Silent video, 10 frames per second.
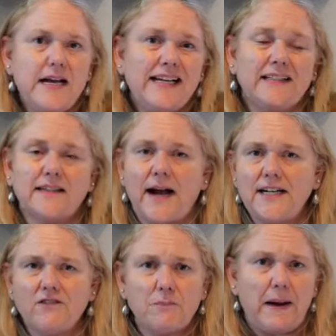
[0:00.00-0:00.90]
It's kind
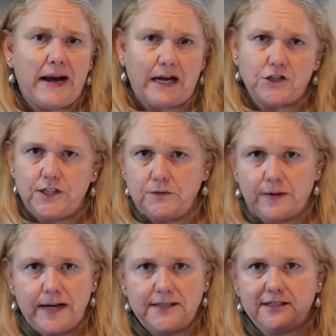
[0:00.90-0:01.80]
of a patchy
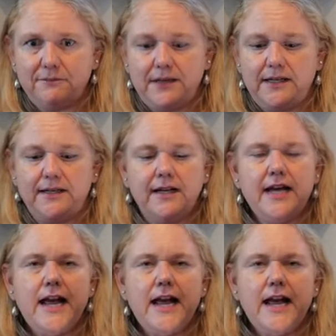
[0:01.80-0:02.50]
red to me.